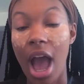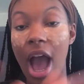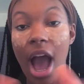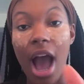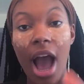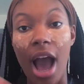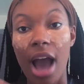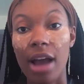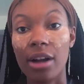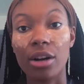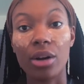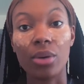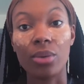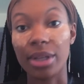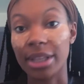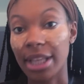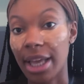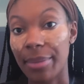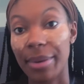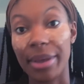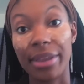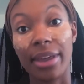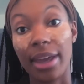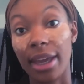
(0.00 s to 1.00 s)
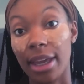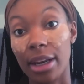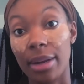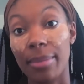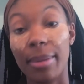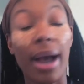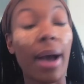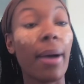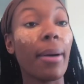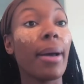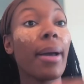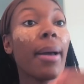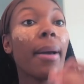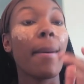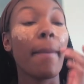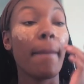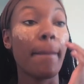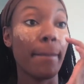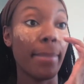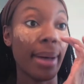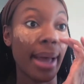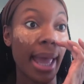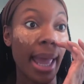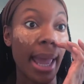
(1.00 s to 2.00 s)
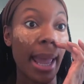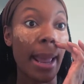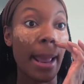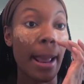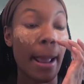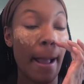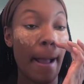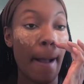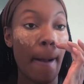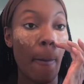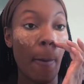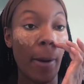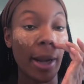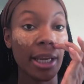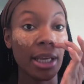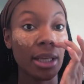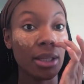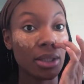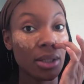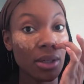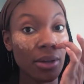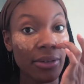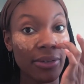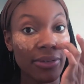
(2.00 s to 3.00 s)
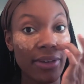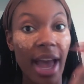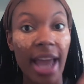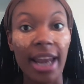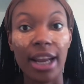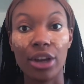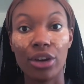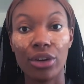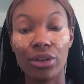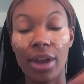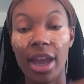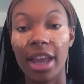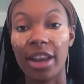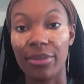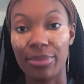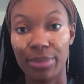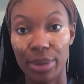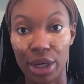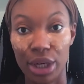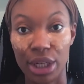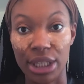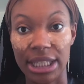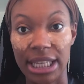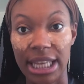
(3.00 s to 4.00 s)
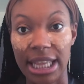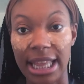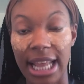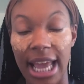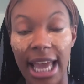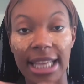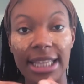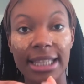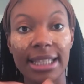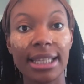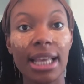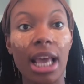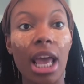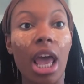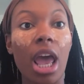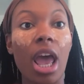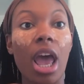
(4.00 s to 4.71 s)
I don't know what they be thinking about. But when you do find a creative person that's,